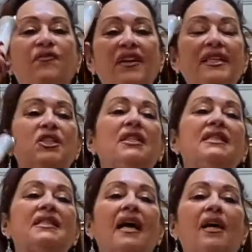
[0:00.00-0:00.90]
finish
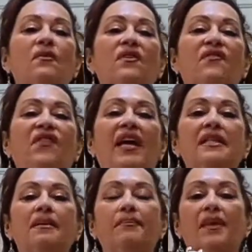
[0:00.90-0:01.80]
this side of the
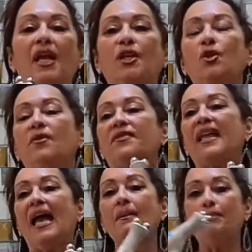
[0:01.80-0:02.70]
face, you
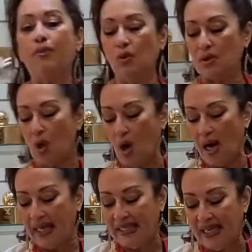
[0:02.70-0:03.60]
then put
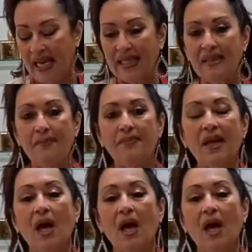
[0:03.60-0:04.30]
again